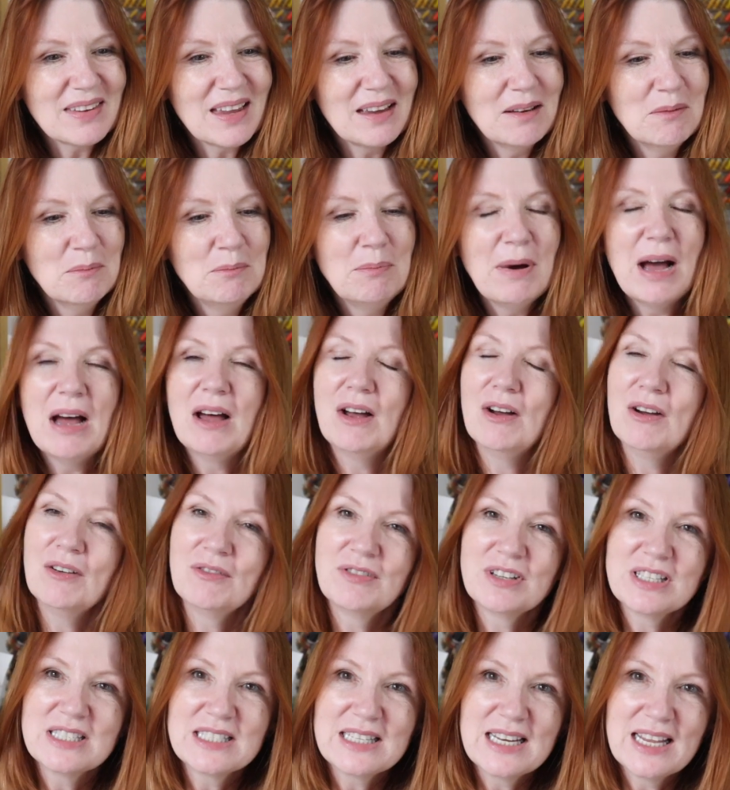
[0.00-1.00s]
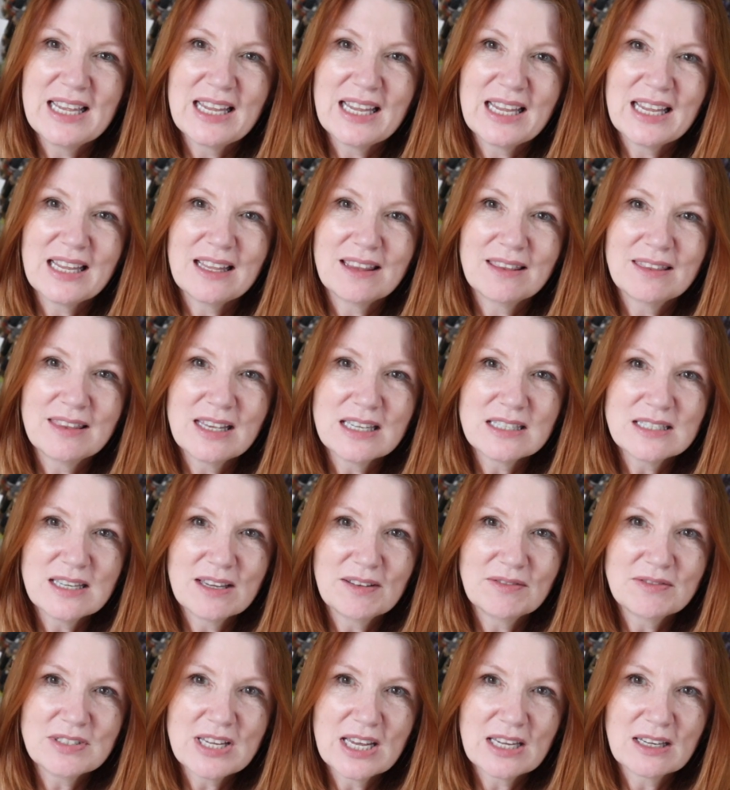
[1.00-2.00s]
But obviously things
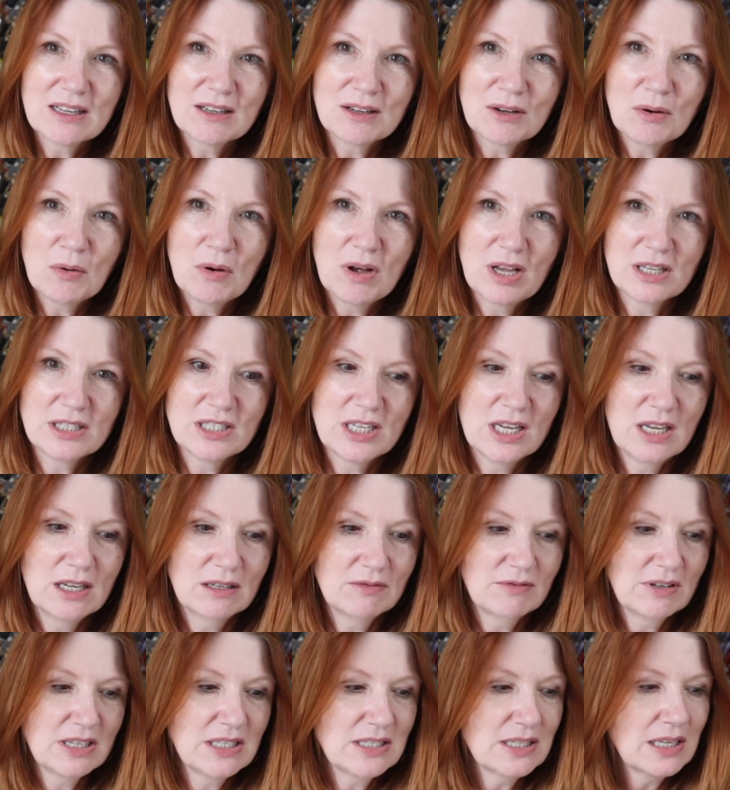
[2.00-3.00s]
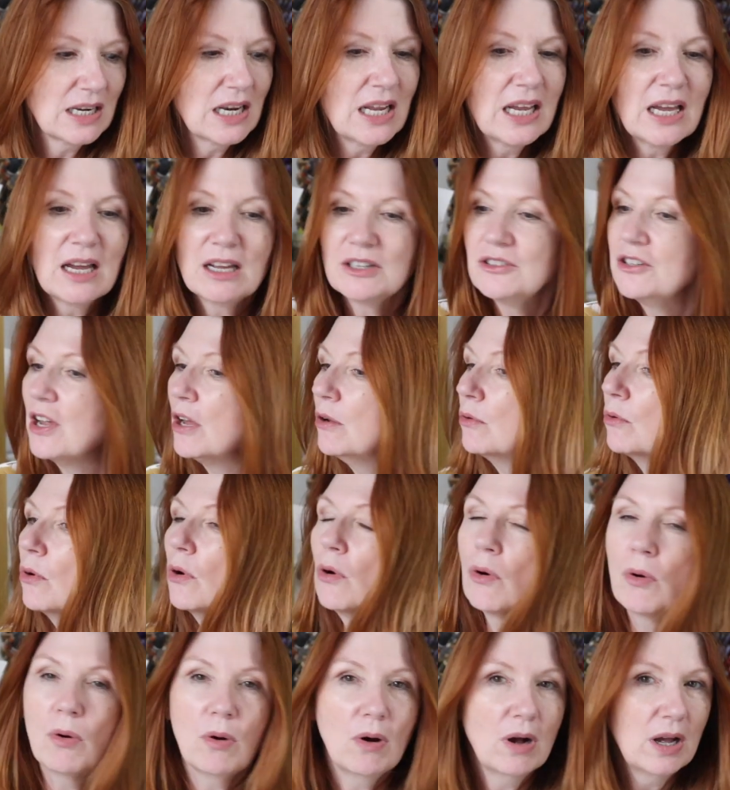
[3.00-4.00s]
have taken quite a turn recently. I
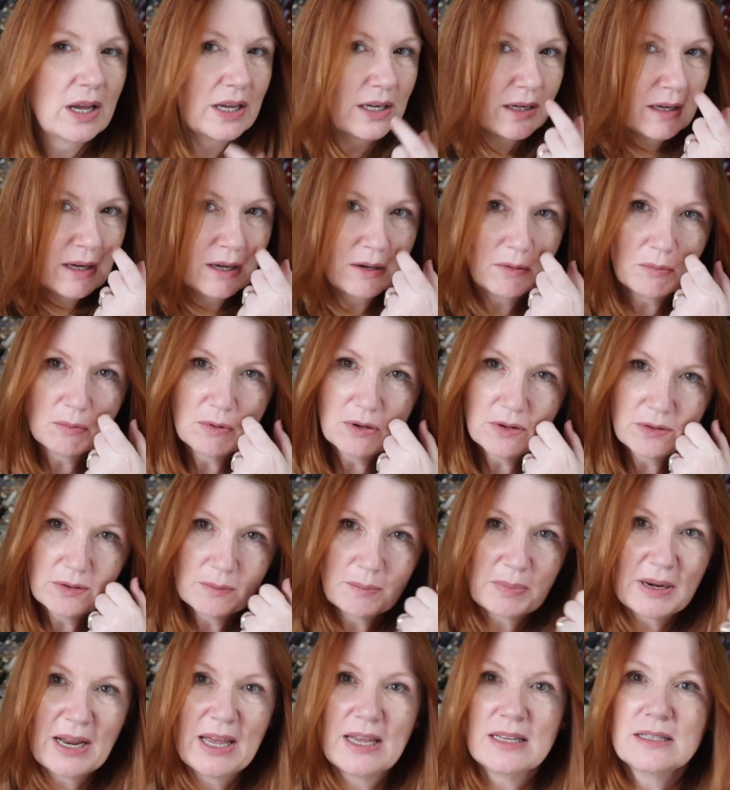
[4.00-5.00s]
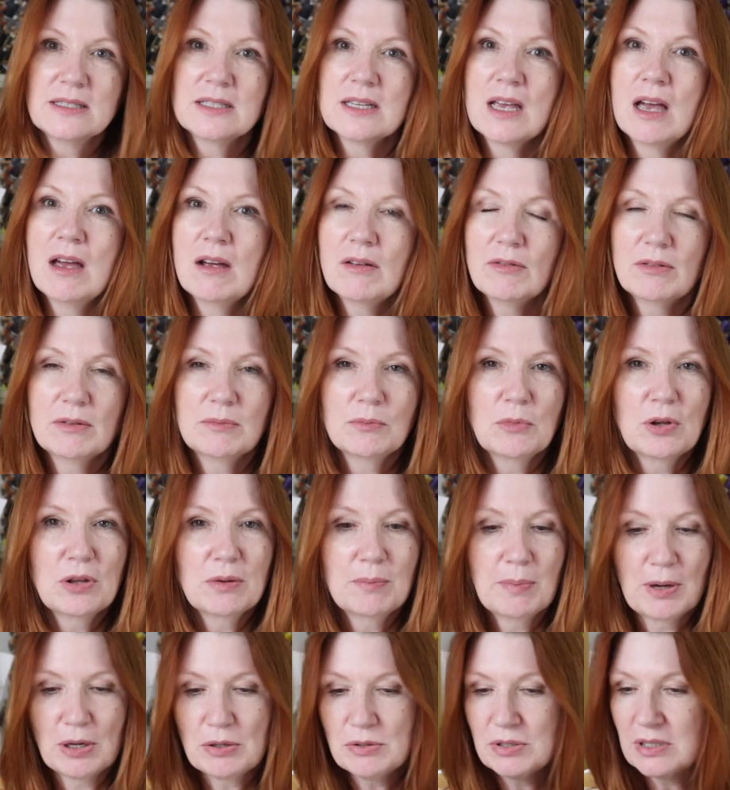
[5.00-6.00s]
don't quite know what the plans are and what
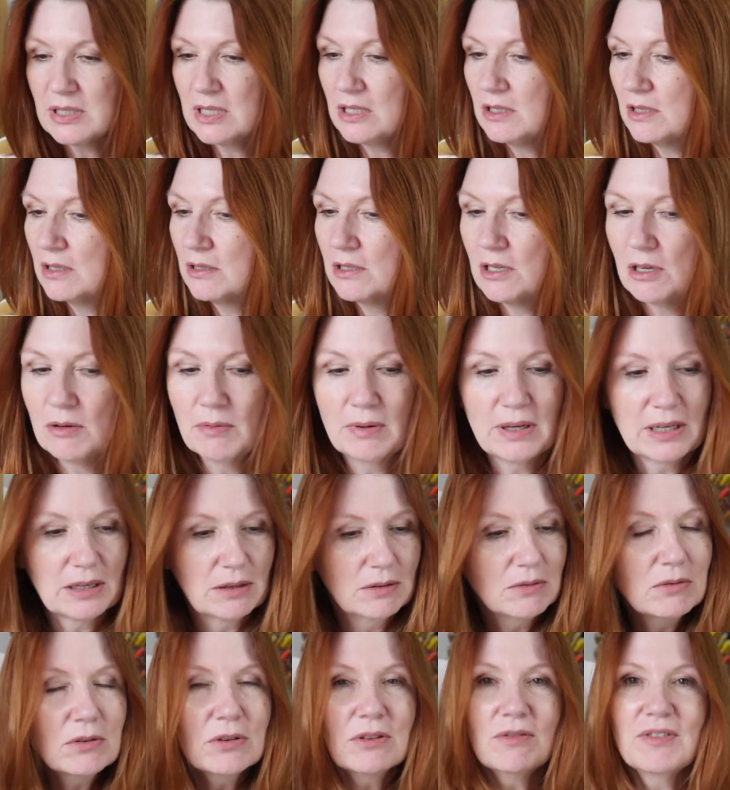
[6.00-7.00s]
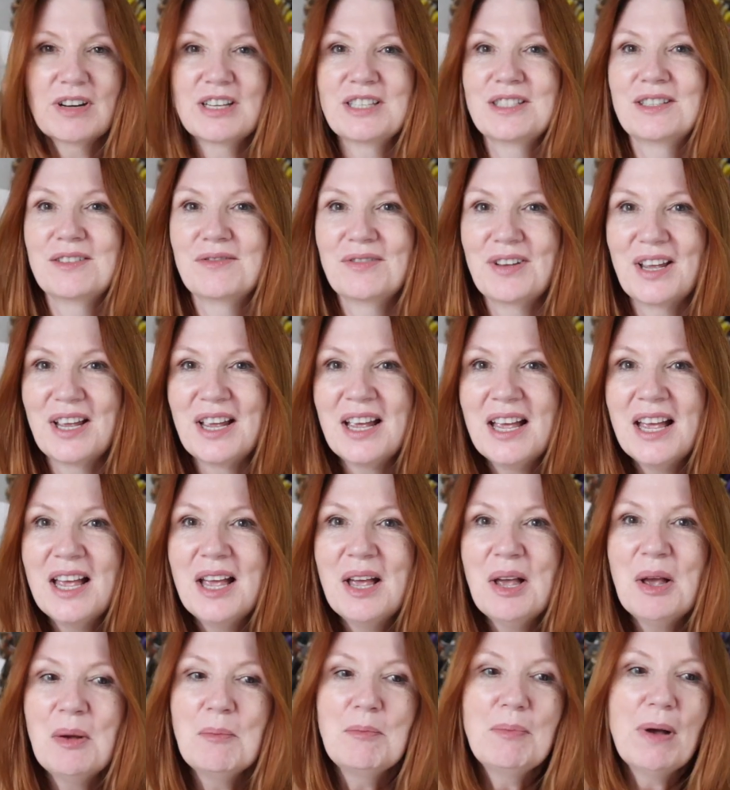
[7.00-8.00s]
the post is doing and all the rest of it,
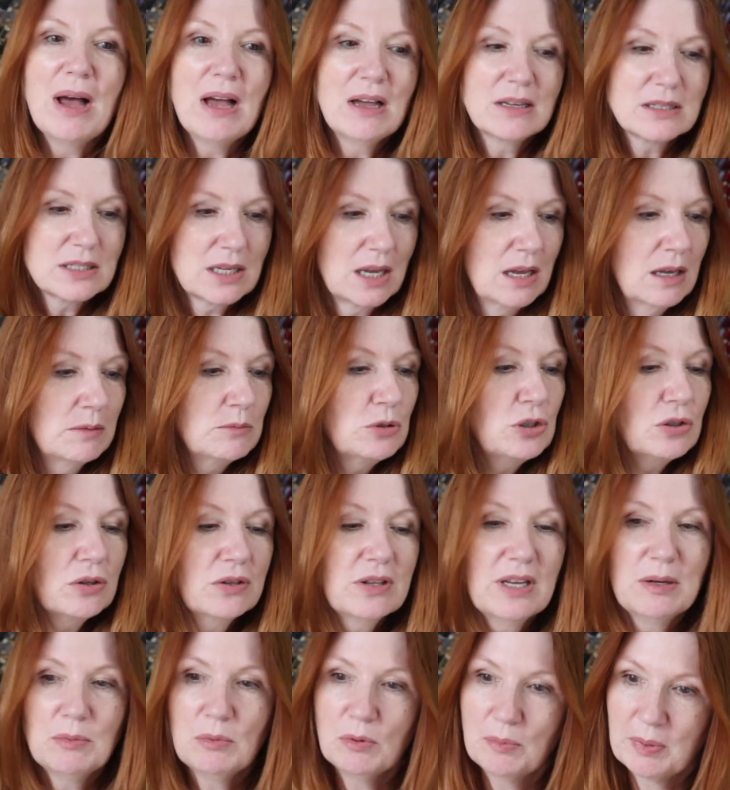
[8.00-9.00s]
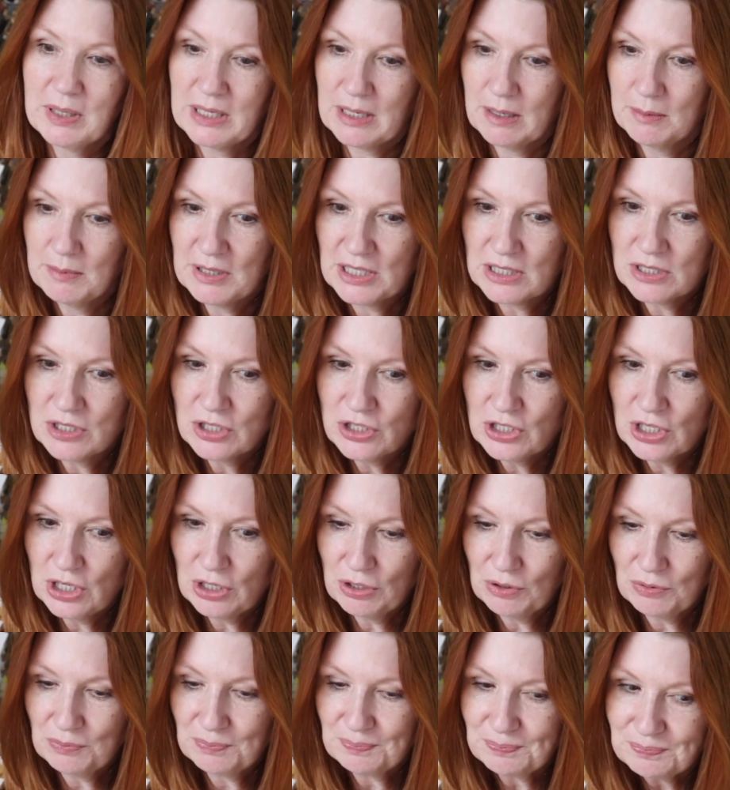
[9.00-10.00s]
but I'm sure they will be coming
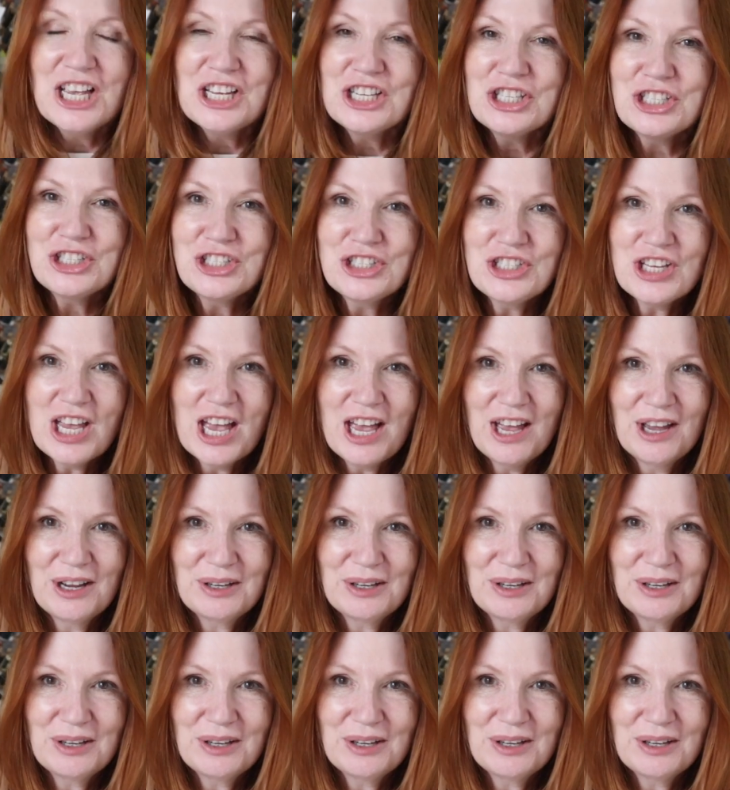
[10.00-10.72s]
soon. So